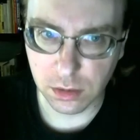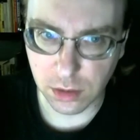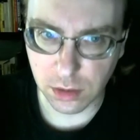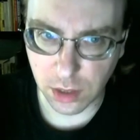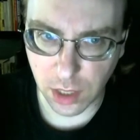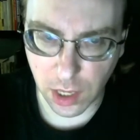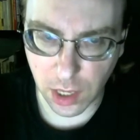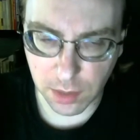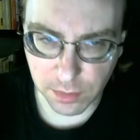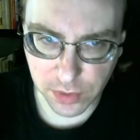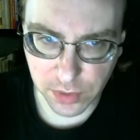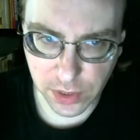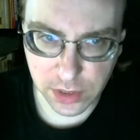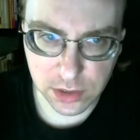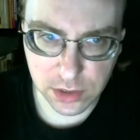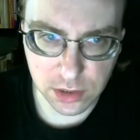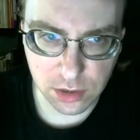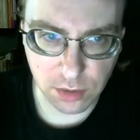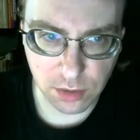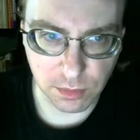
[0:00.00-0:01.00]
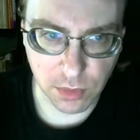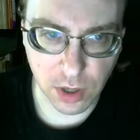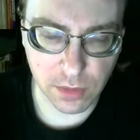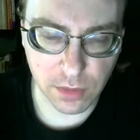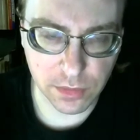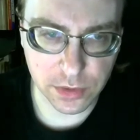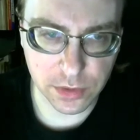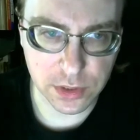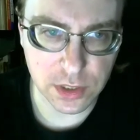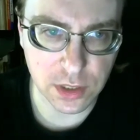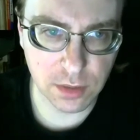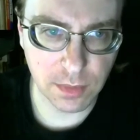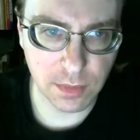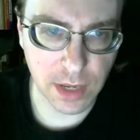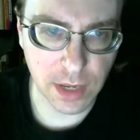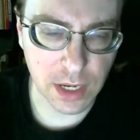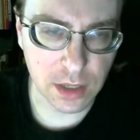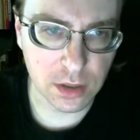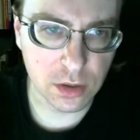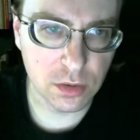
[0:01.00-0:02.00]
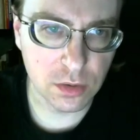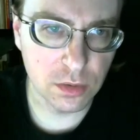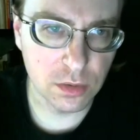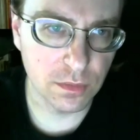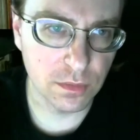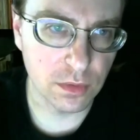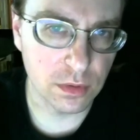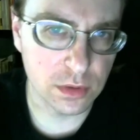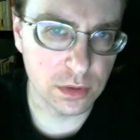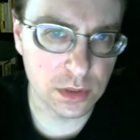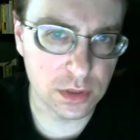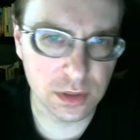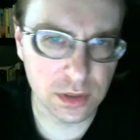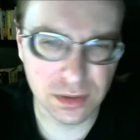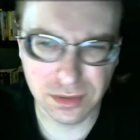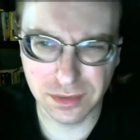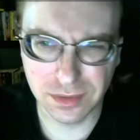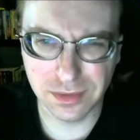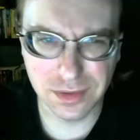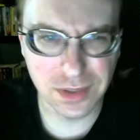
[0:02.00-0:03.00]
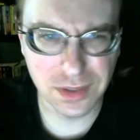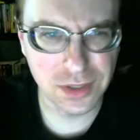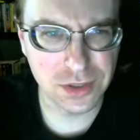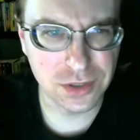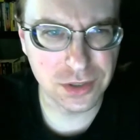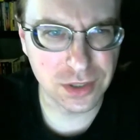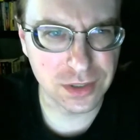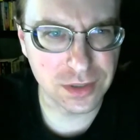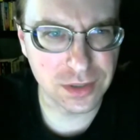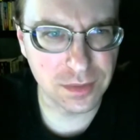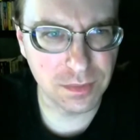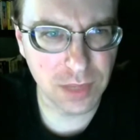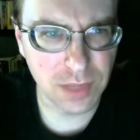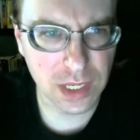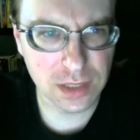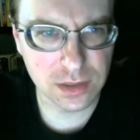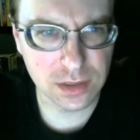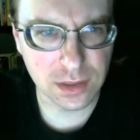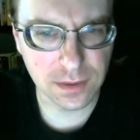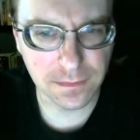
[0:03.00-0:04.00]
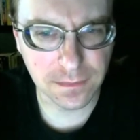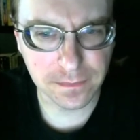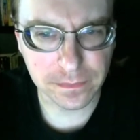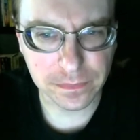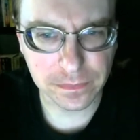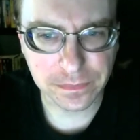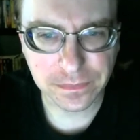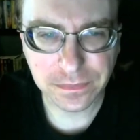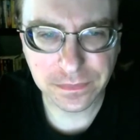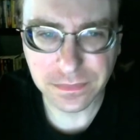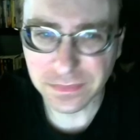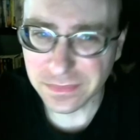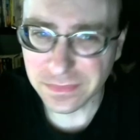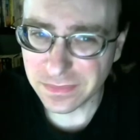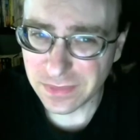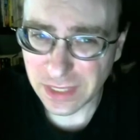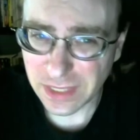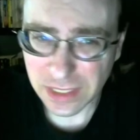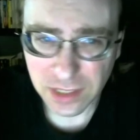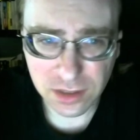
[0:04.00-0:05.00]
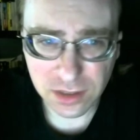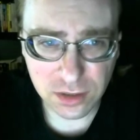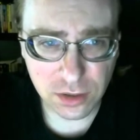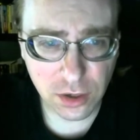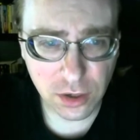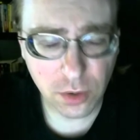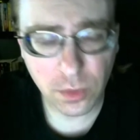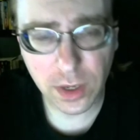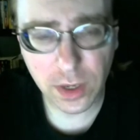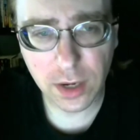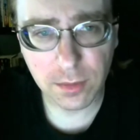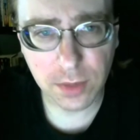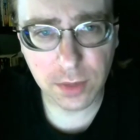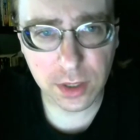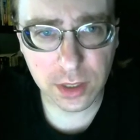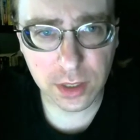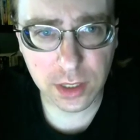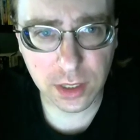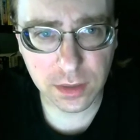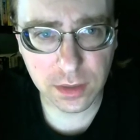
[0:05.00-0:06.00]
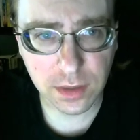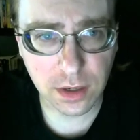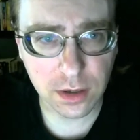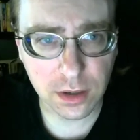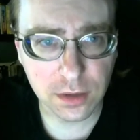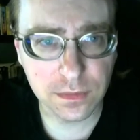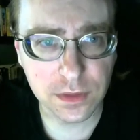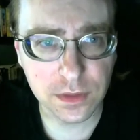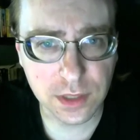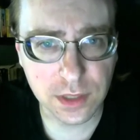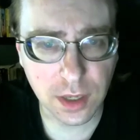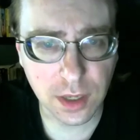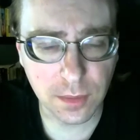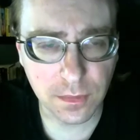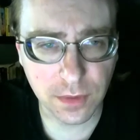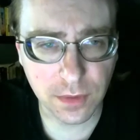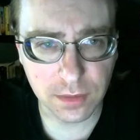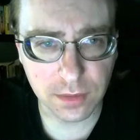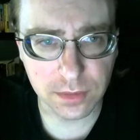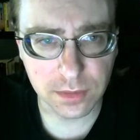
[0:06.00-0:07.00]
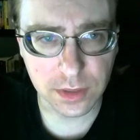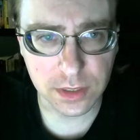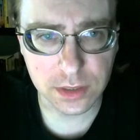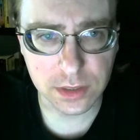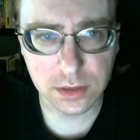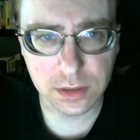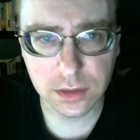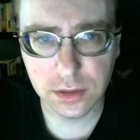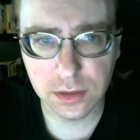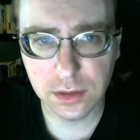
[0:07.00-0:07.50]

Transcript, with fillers: and placed in the Marvel Cinematic Universe, this shit's amazing. No way I'm going to kick that off the top five list.